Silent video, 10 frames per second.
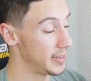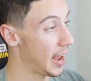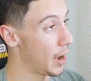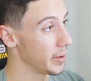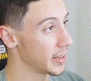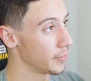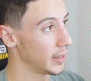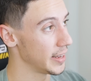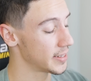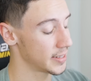Zowie can
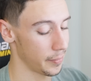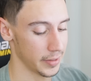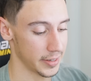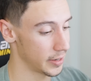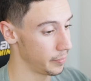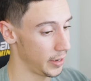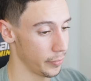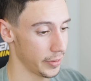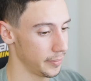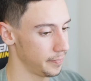release something to compete with it.